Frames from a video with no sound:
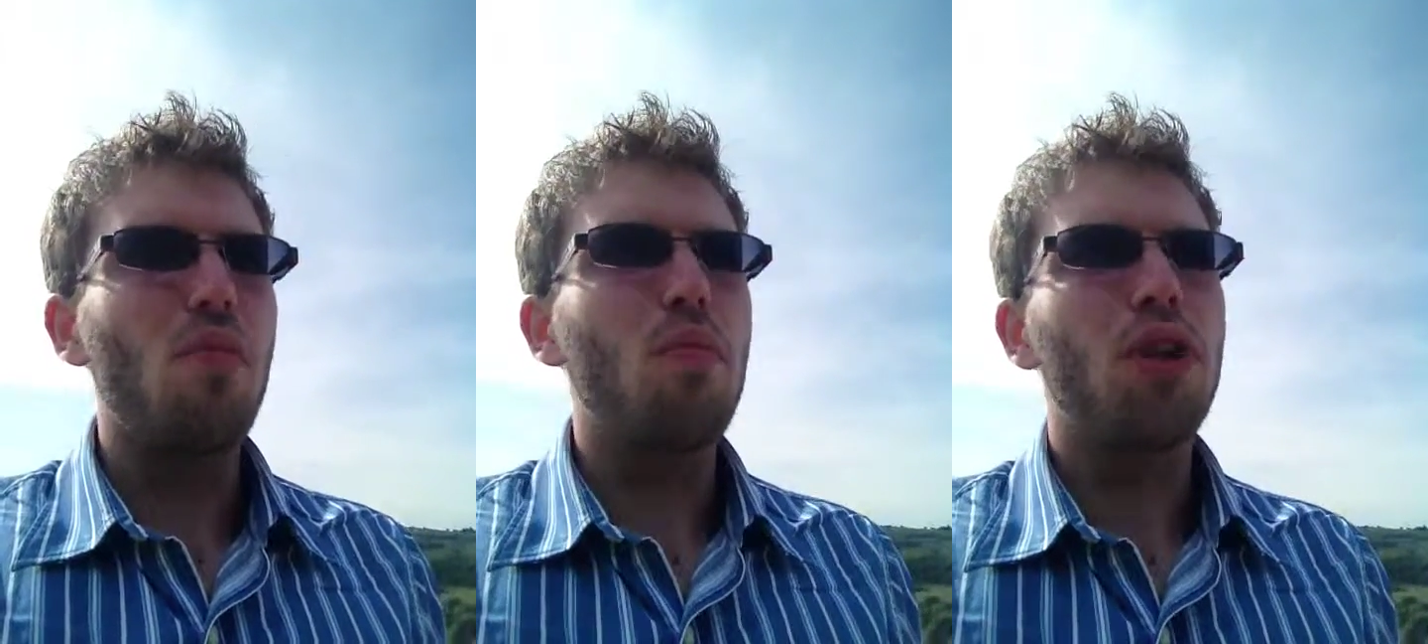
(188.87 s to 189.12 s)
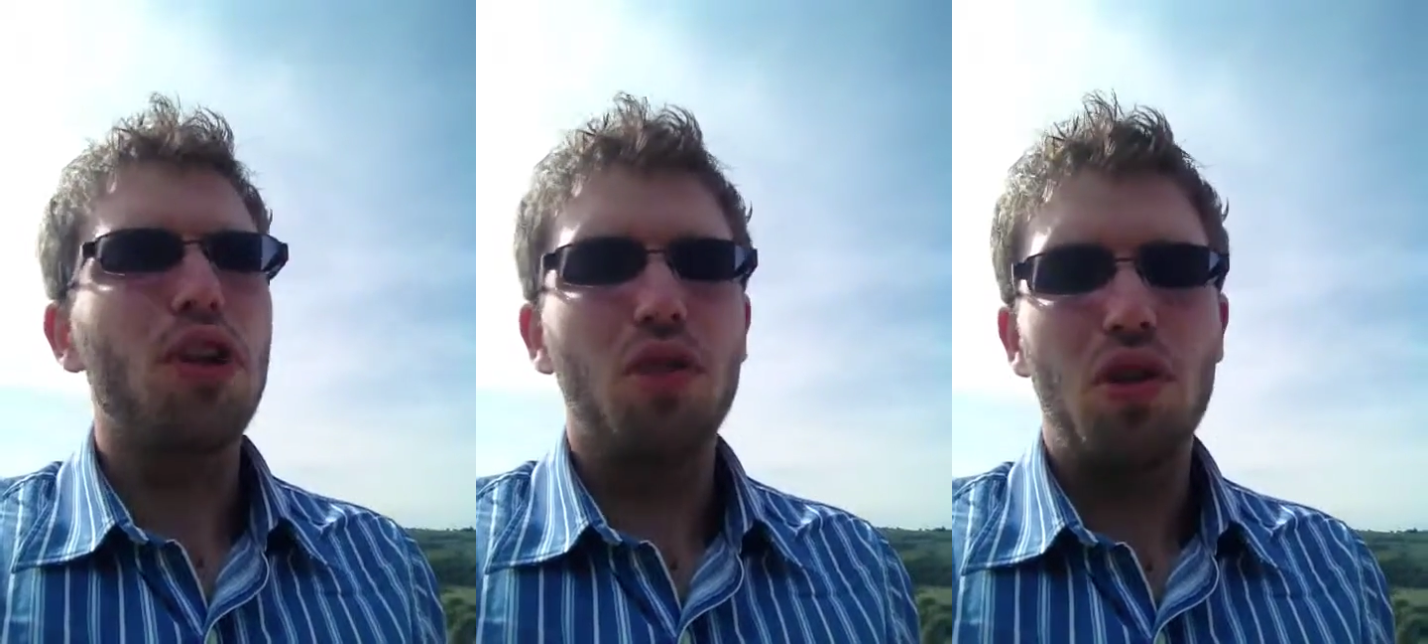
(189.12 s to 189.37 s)

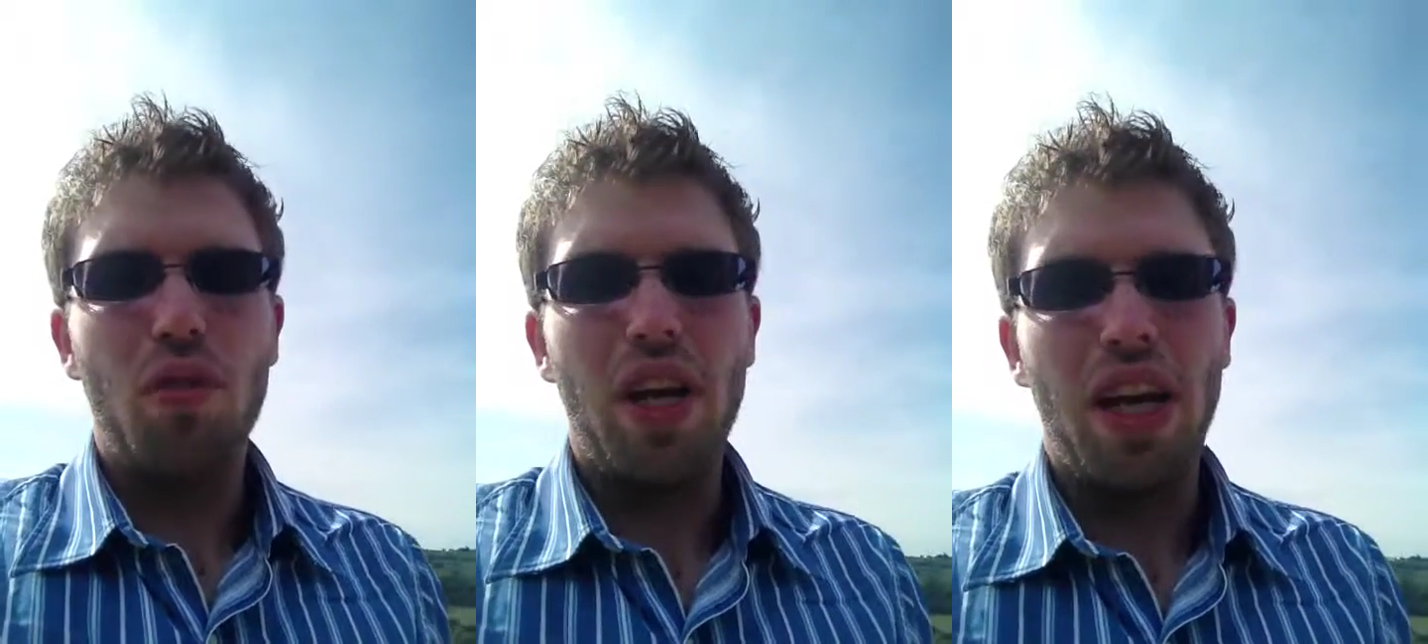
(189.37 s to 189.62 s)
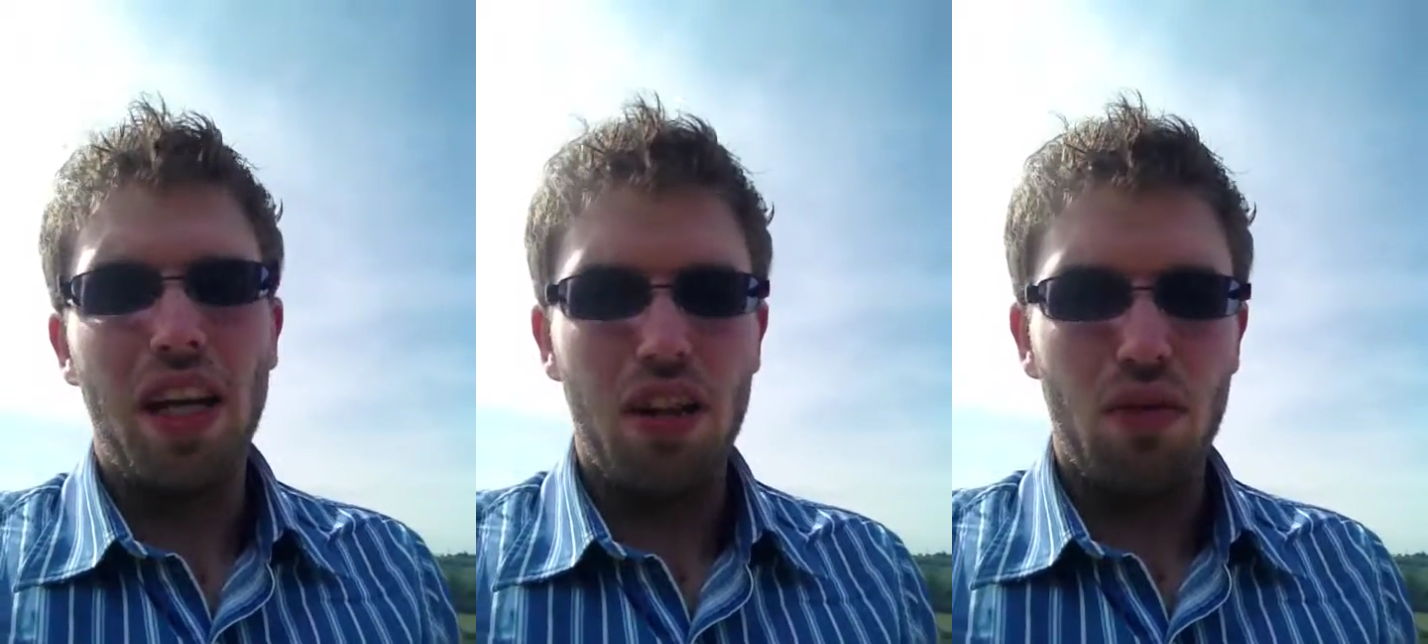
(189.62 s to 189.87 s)
Umbria, which we
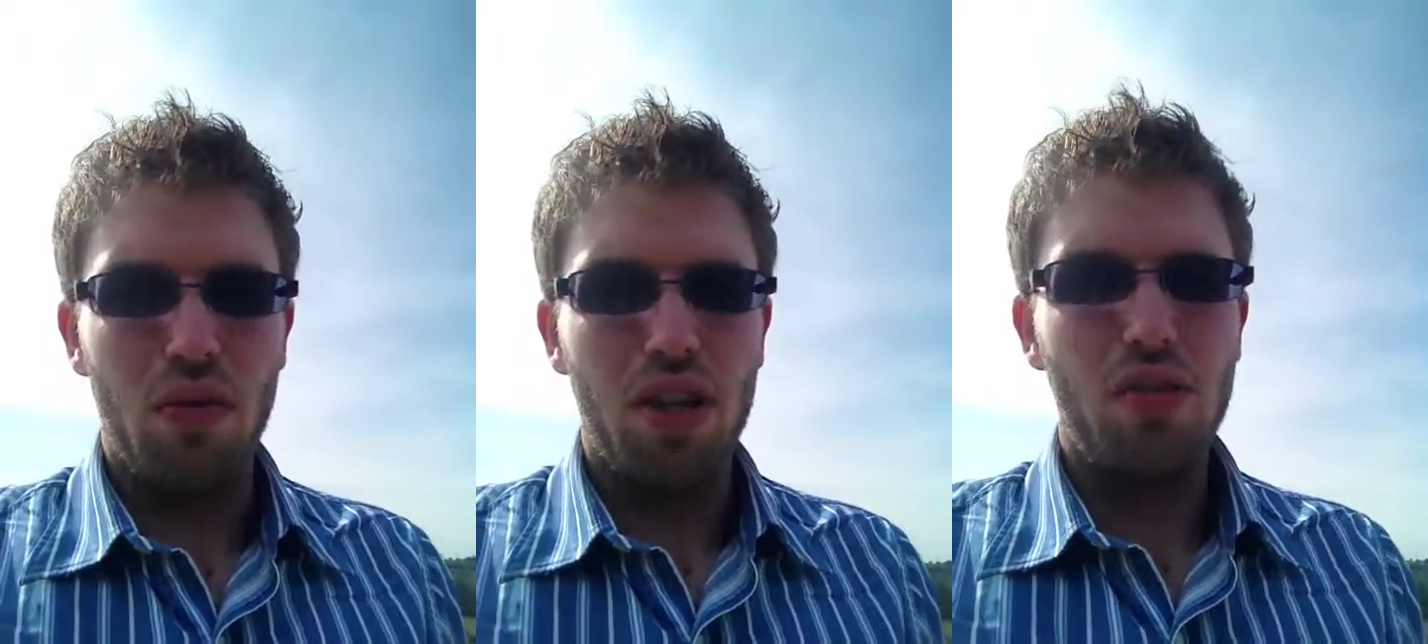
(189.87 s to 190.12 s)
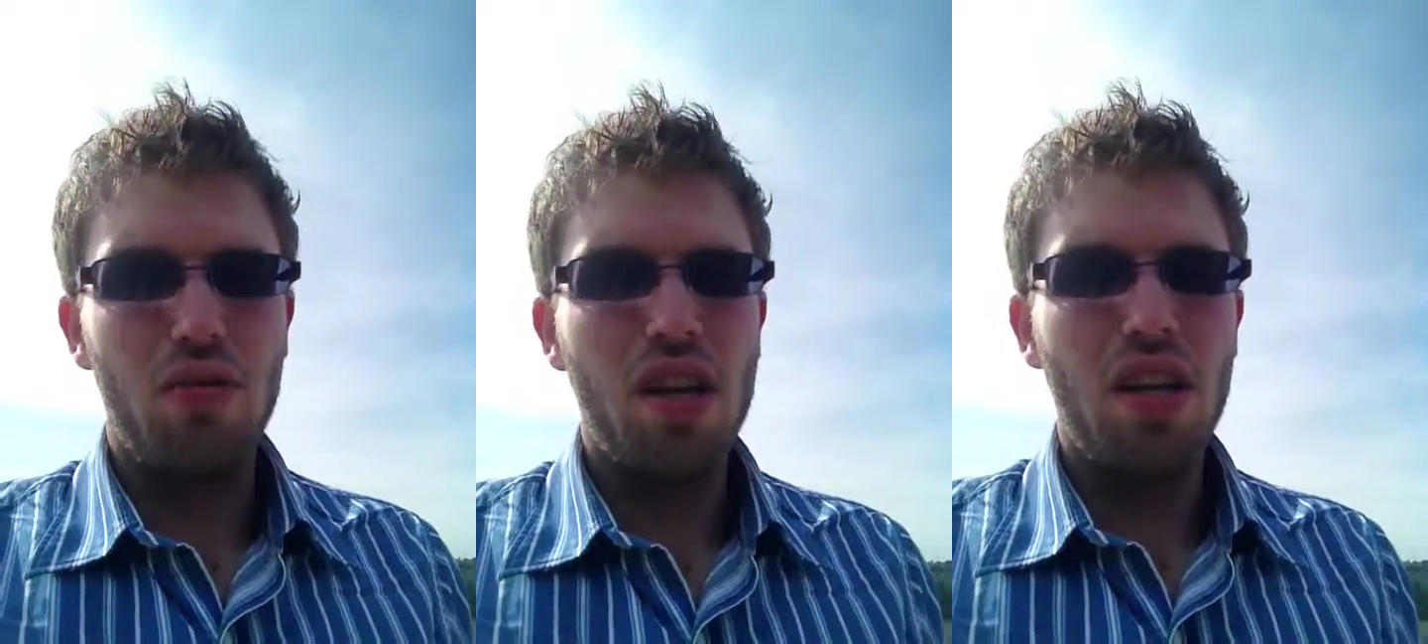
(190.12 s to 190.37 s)
had at the
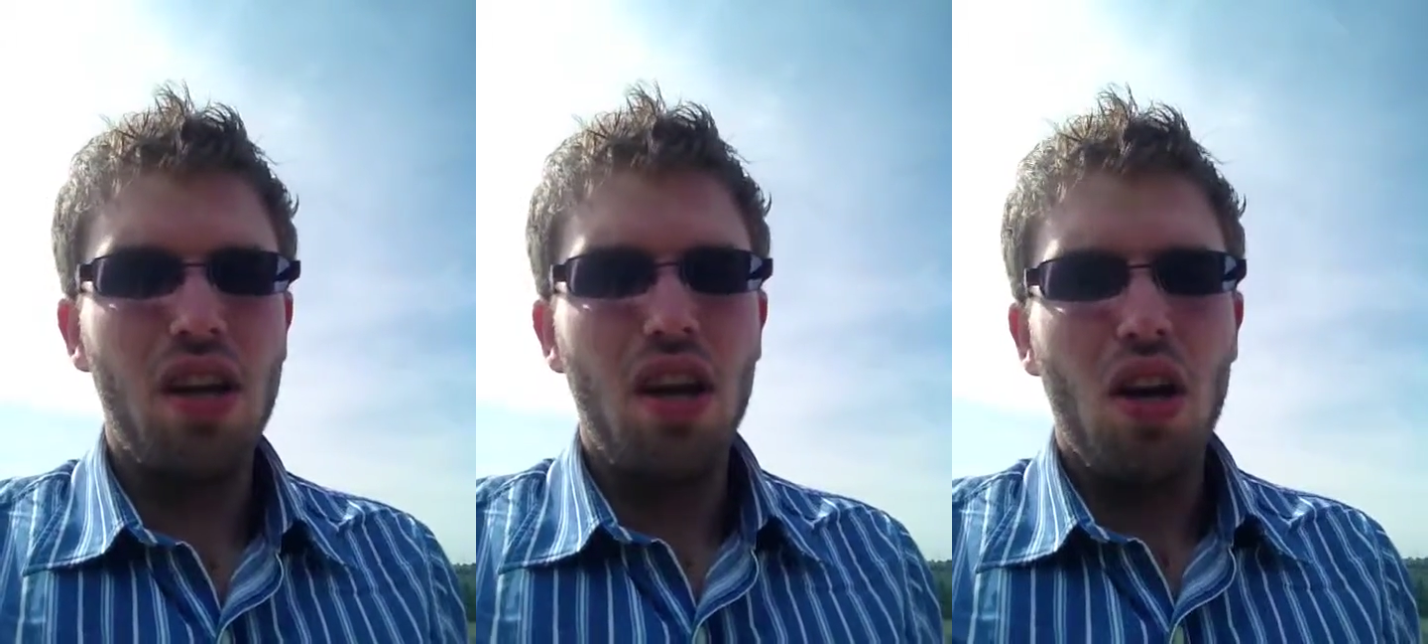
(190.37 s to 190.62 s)
restaurant.